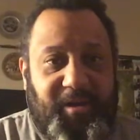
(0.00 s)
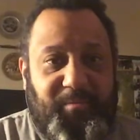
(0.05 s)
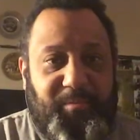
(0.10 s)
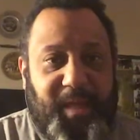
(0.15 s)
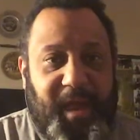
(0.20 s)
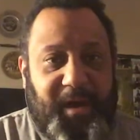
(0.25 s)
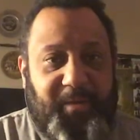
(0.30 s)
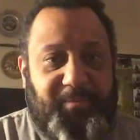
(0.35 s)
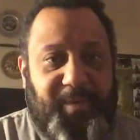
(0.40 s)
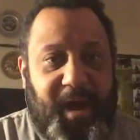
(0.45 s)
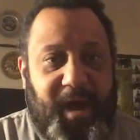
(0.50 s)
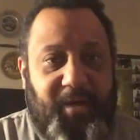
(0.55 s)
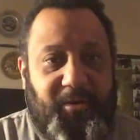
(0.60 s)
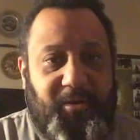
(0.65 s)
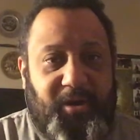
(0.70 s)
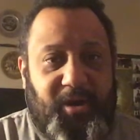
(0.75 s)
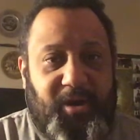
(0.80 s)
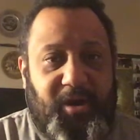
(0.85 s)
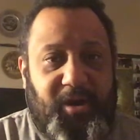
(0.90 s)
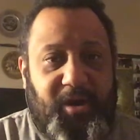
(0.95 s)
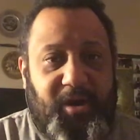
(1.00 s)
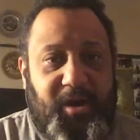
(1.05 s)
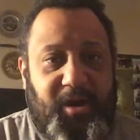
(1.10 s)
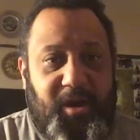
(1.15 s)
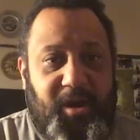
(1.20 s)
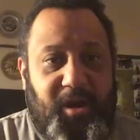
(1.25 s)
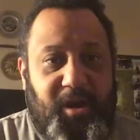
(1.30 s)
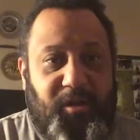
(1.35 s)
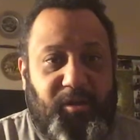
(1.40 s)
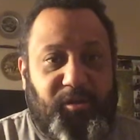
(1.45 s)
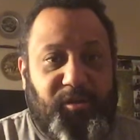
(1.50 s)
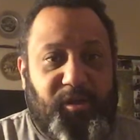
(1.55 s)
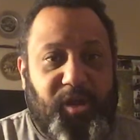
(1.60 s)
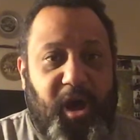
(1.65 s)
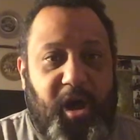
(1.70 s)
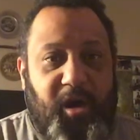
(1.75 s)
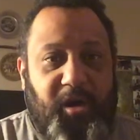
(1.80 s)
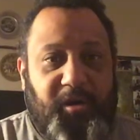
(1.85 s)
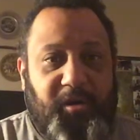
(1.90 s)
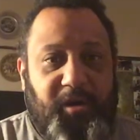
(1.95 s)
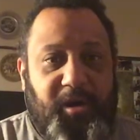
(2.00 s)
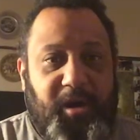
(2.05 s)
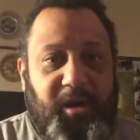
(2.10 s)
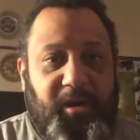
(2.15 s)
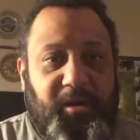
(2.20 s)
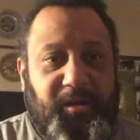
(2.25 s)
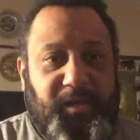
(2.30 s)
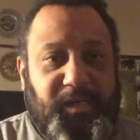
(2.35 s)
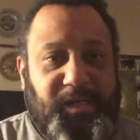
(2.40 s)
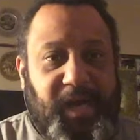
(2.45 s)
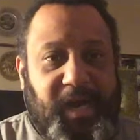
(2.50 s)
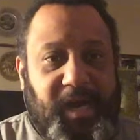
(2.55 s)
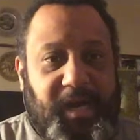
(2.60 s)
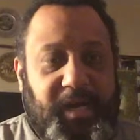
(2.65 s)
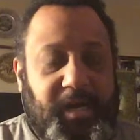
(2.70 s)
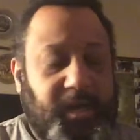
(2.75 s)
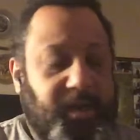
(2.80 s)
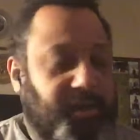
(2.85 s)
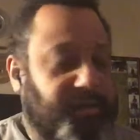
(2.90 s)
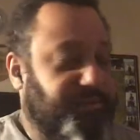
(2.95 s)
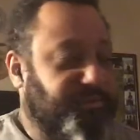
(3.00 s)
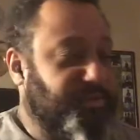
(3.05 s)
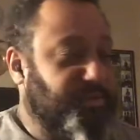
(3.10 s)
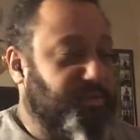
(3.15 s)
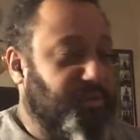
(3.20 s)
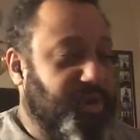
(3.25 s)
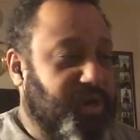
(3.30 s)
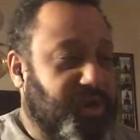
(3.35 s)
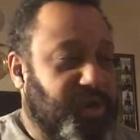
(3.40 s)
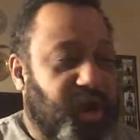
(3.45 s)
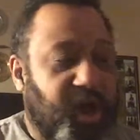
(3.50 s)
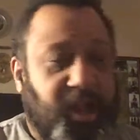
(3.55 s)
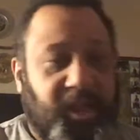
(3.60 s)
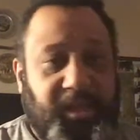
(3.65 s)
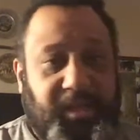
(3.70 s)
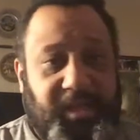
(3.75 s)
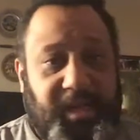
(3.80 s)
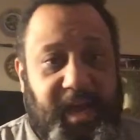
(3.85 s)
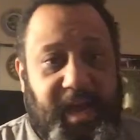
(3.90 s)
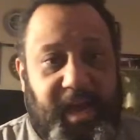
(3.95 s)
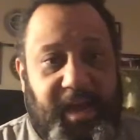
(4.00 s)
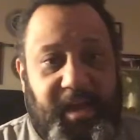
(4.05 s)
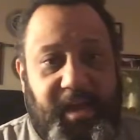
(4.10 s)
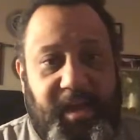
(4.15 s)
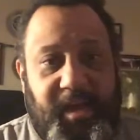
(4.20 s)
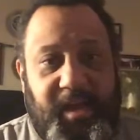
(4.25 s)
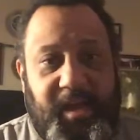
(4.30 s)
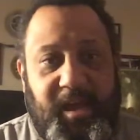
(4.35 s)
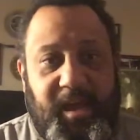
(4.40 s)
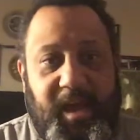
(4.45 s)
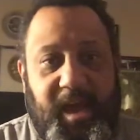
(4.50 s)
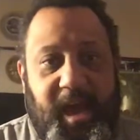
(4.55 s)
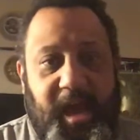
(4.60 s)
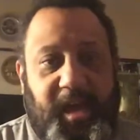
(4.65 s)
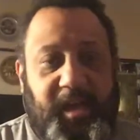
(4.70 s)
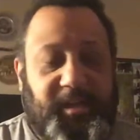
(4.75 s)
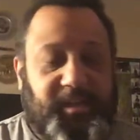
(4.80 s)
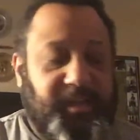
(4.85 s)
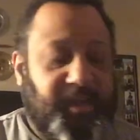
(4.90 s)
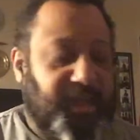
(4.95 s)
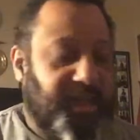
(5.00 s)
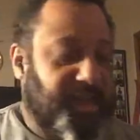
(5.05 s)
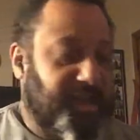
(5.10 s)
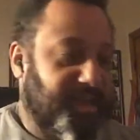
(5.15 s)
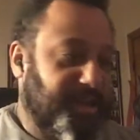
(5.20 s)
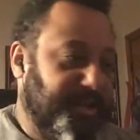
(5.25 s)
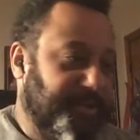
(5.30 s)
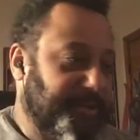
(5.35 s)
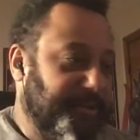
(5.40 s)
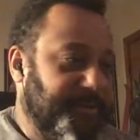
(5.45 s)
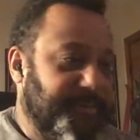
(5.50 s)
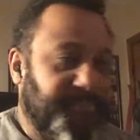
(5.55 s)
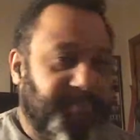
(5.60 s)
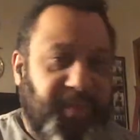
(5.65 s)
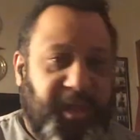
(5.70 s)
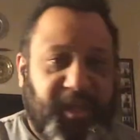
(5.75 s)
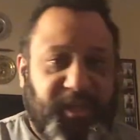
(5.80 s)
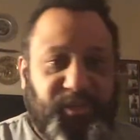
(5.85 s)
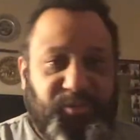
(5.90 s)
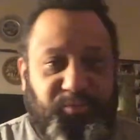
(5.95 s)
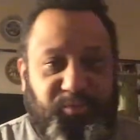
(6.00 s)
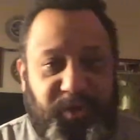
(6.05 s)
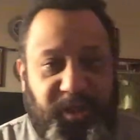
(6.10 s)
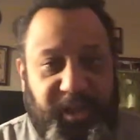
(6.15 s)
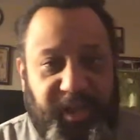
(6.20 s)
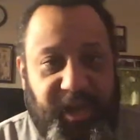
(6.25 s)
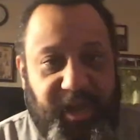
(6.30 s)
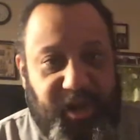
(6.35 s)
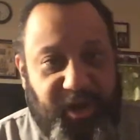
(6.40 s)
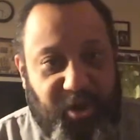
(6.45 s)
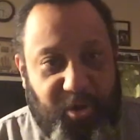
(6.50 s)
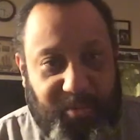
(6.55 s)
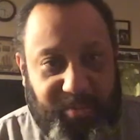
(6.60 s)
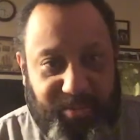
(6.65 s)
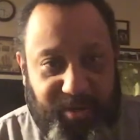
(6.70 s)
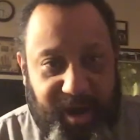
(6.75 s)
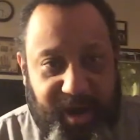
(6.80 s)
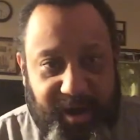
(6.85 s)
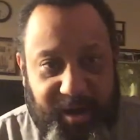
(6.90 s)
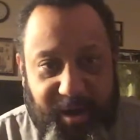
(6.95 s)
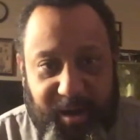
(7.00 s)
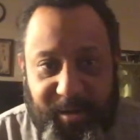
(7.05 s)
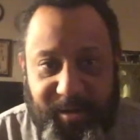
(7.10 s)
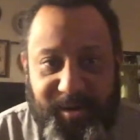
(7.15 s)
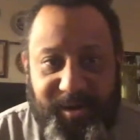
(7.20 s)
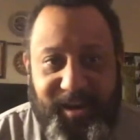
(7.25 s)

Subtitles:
black powder long gun, if you want to call it that, it's really a no-brainer.